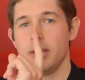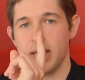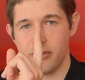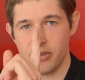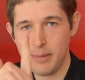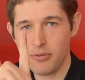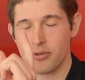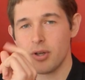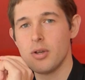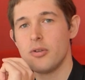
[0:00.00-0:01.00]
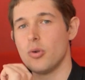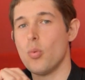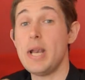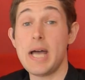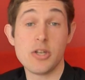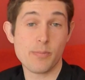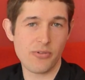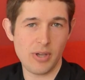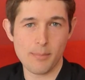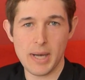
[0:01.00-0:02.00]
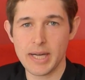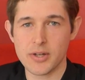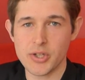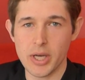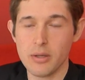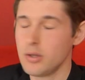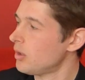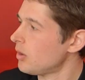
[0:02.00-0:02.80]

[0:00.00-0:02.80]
Get Zaps to 100% market share.